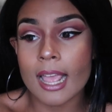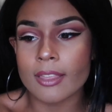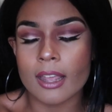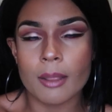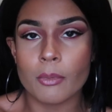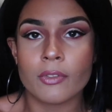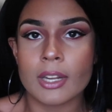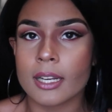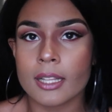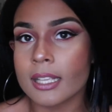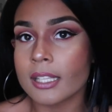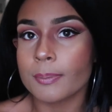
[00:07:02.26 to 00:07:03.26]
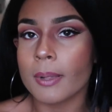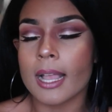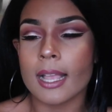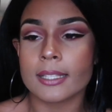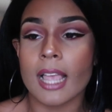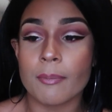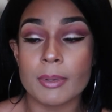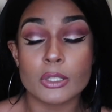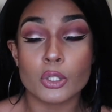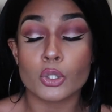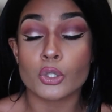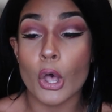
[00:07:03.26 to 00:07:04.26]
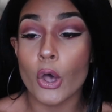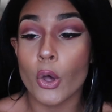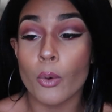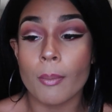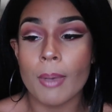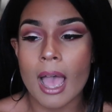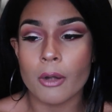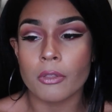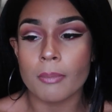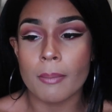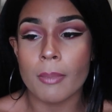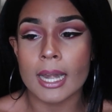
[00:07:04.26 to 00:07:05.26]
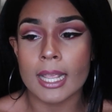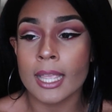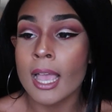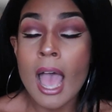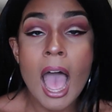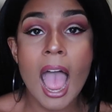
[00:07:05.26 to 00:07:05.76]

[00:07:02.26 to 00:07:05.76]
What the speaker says: and then I moved into this place. I've been so bad with my money.